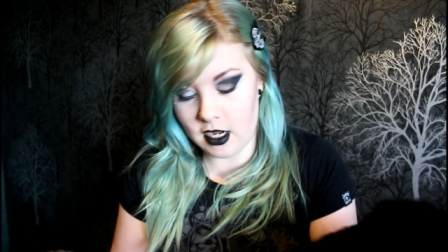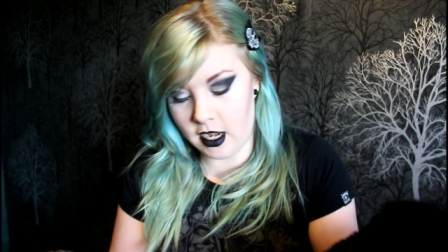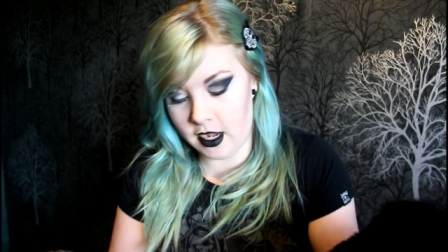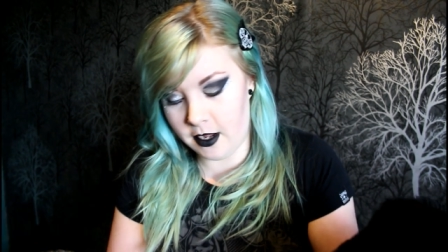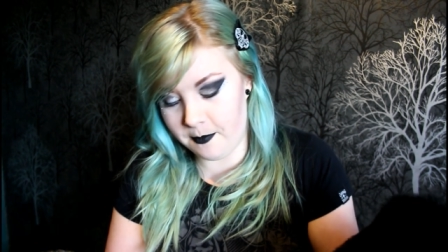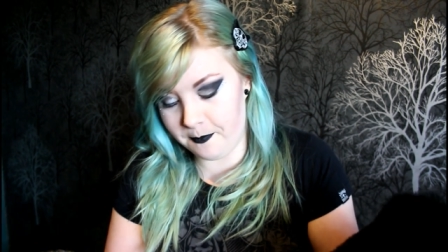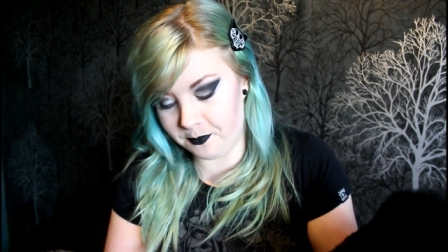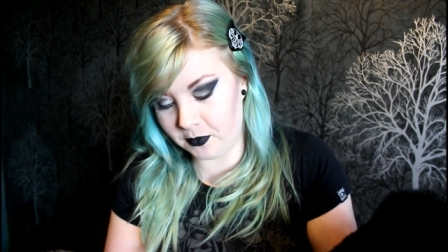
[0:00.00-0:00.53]

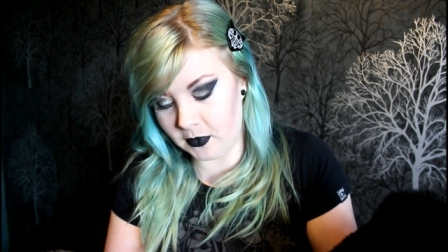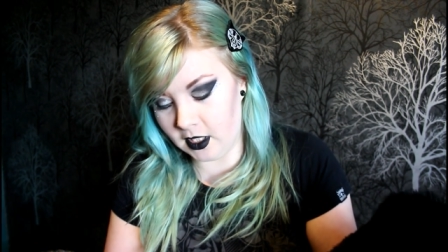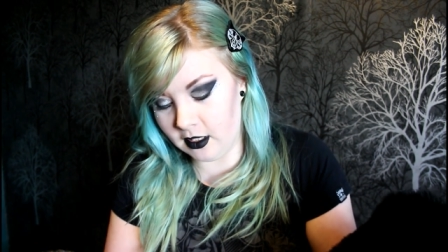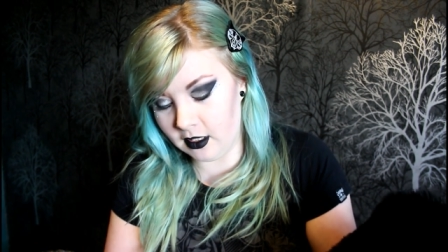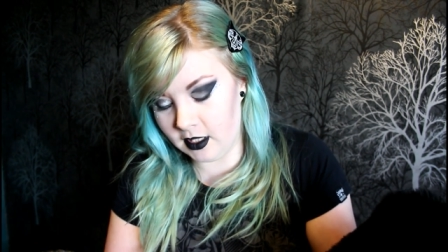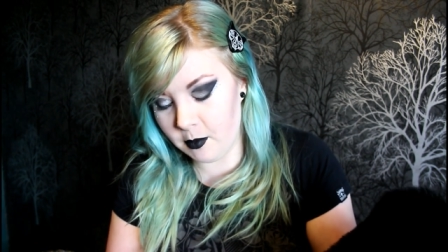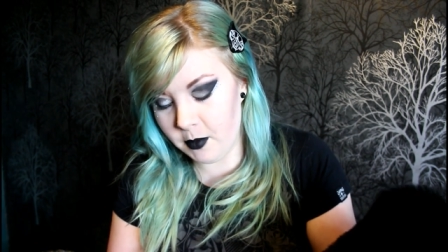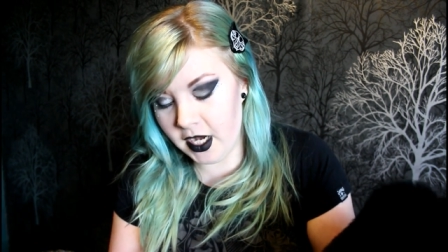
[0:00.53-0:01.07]
The
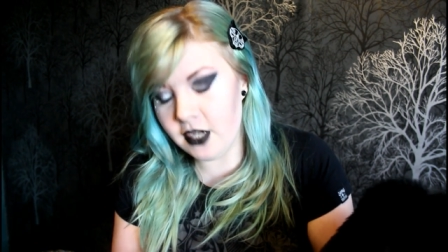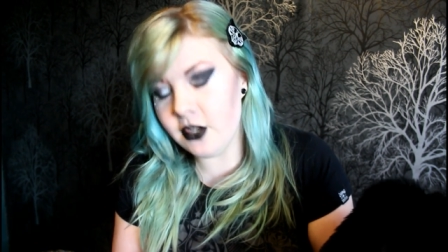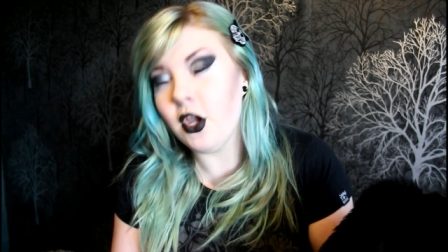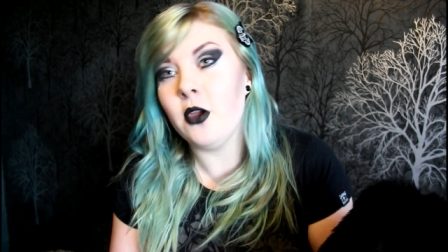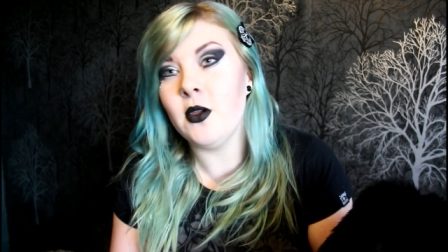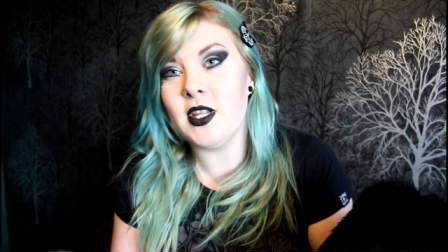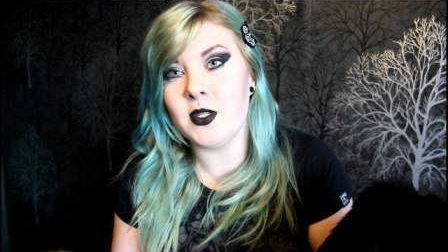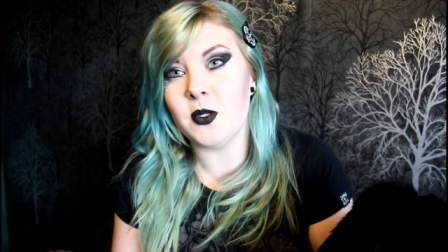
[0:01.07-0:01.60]
main
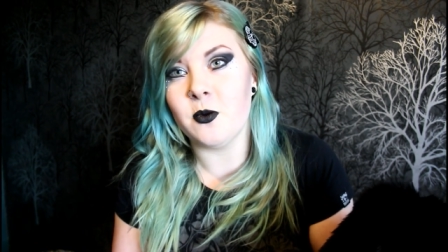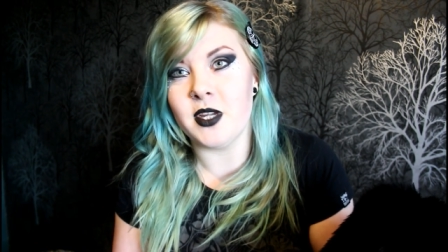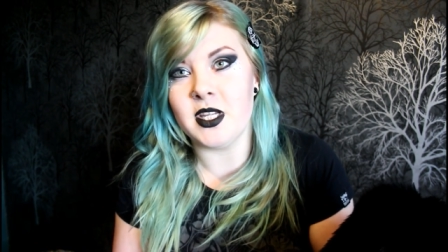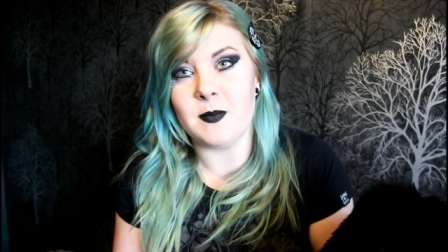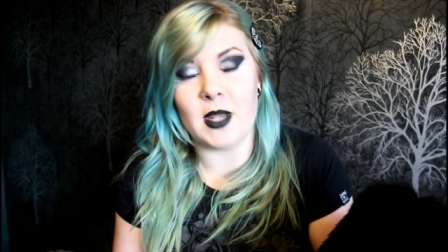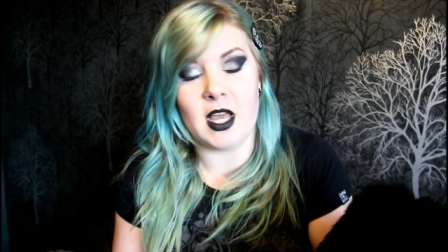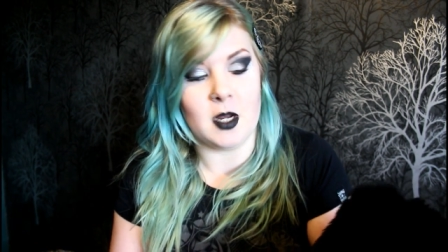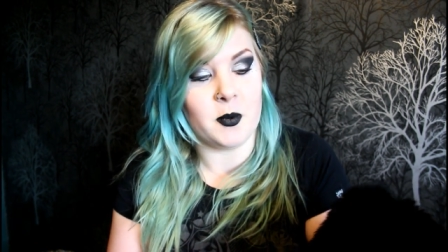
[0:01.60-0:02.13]
coat is always
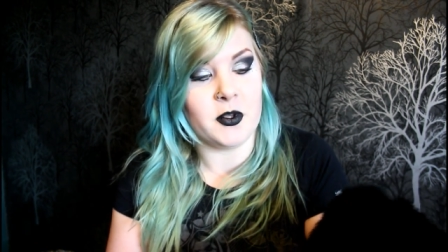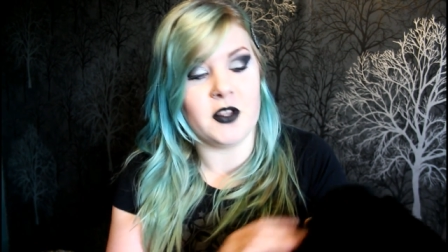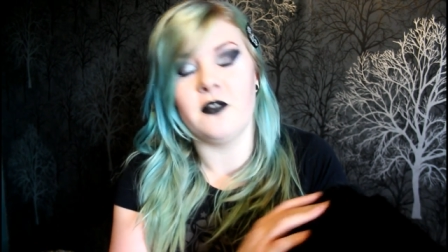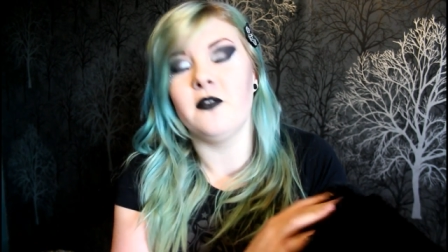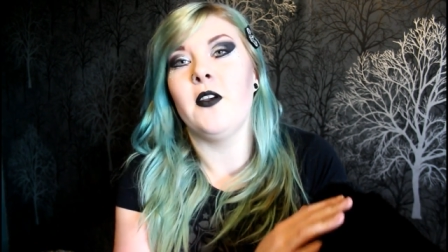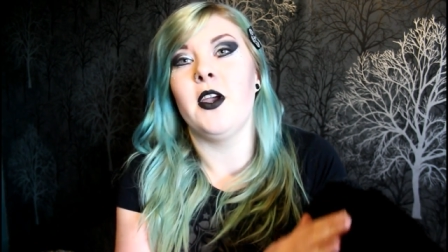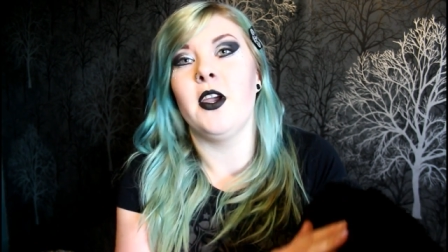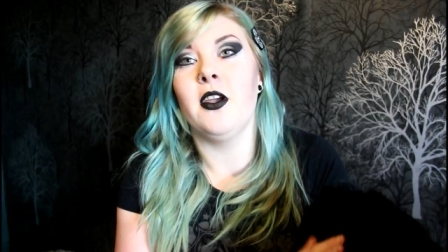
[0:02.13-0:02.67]
black, but the
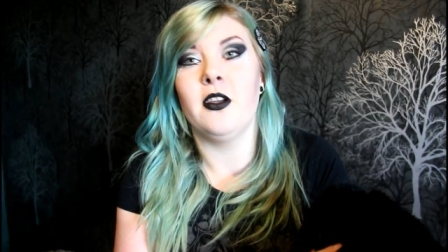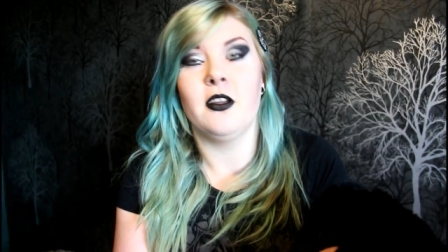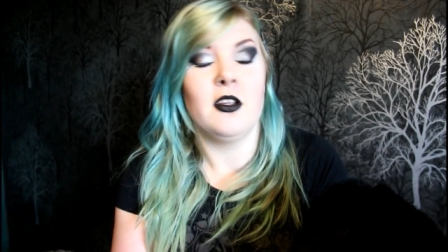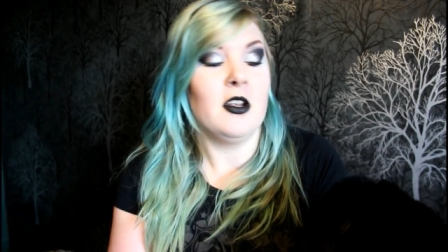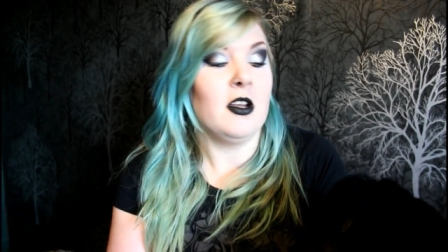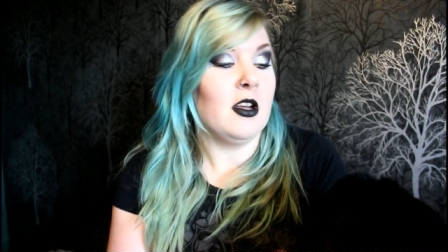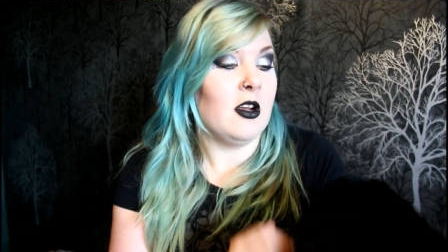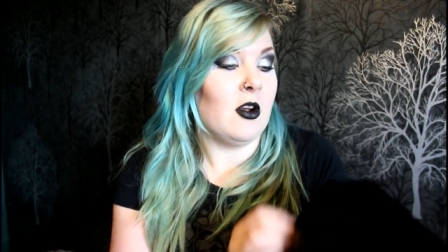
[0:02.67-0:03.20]
fur
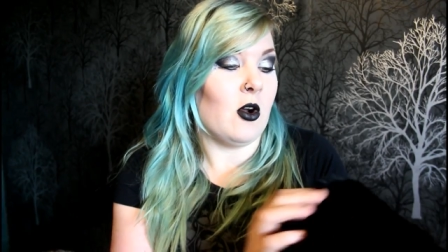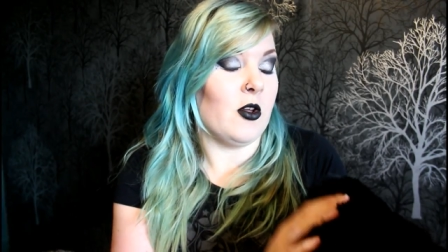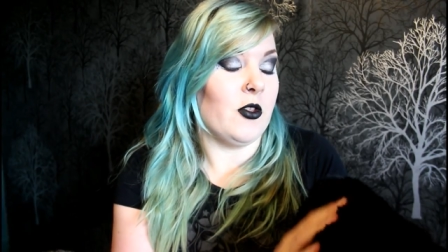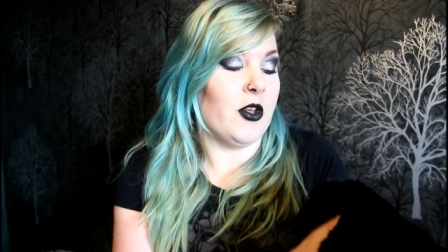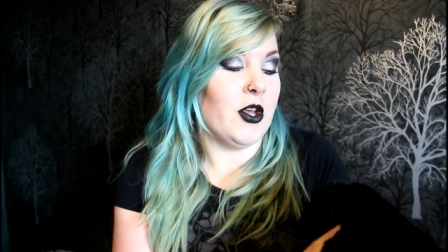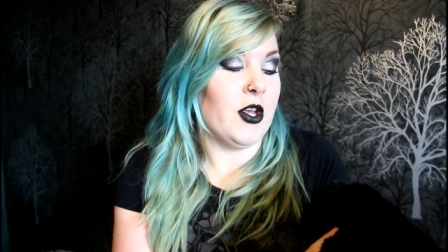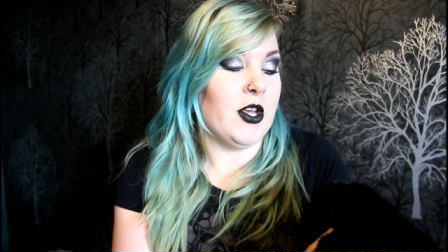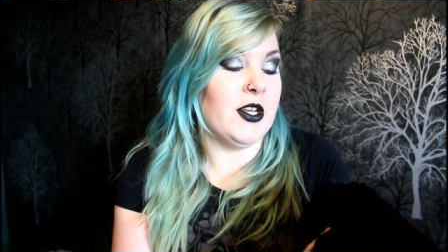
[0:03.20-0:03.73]
on
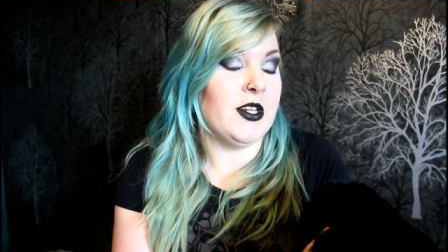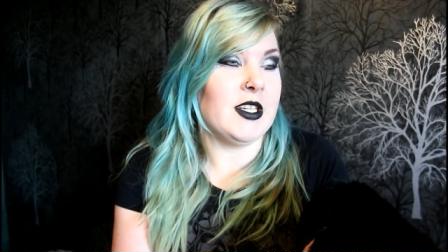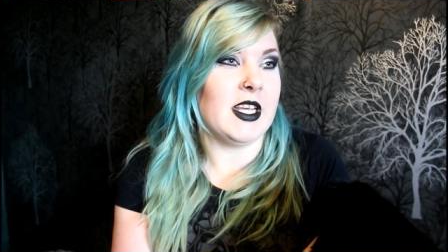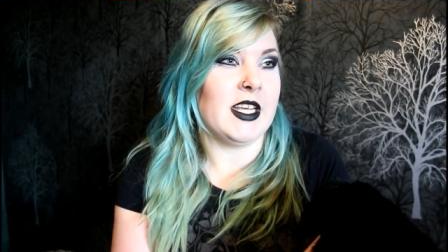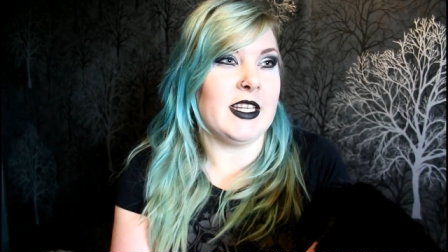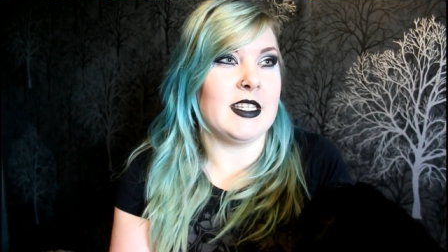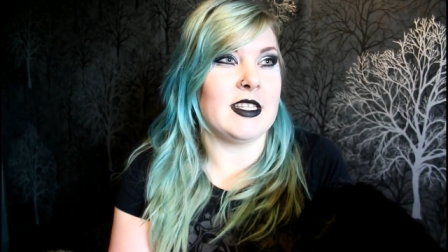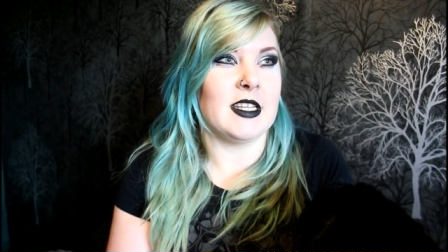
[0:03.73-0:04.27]
the hood
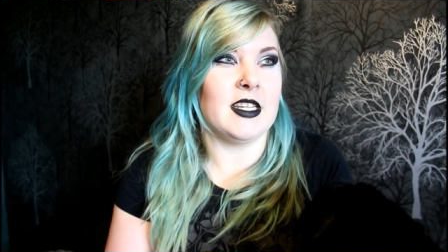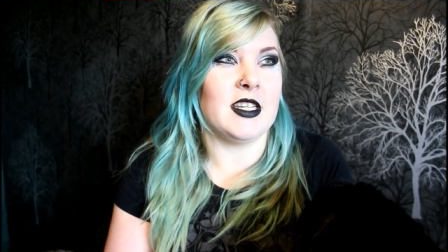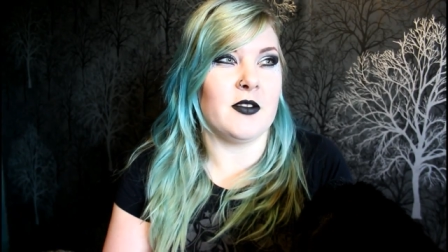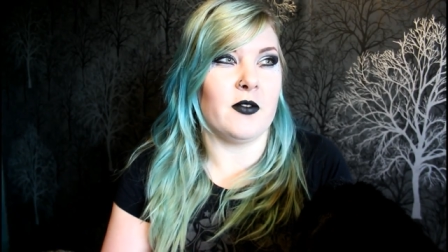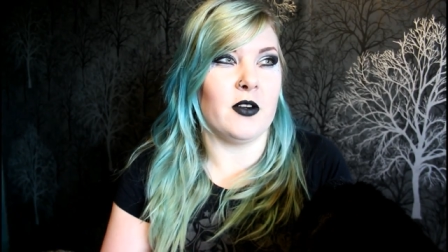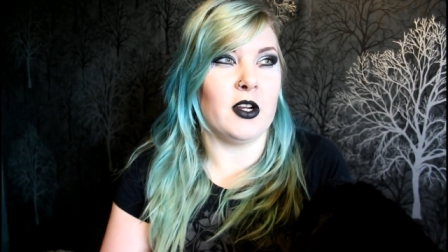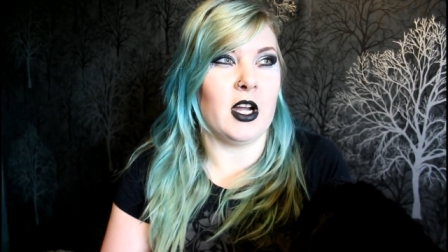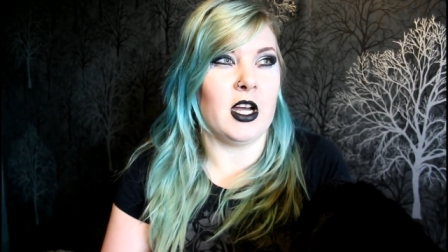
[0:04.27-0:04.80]
is a
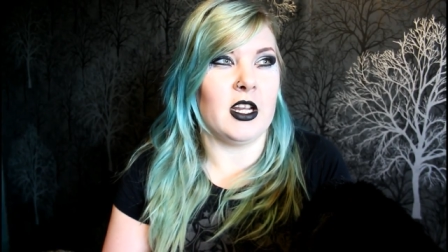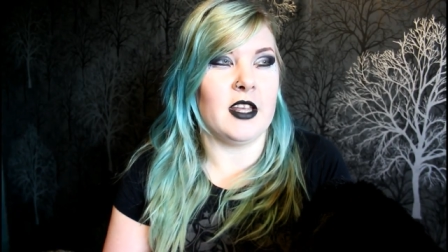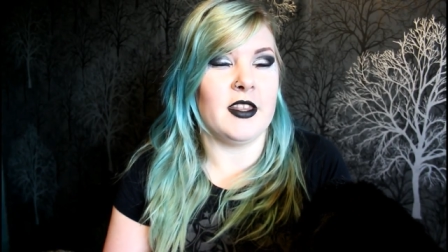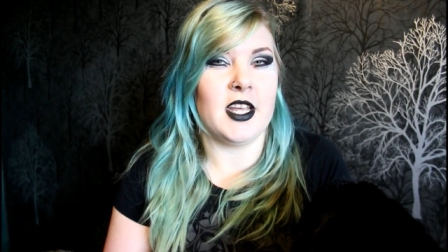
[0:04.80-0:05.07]
different colour.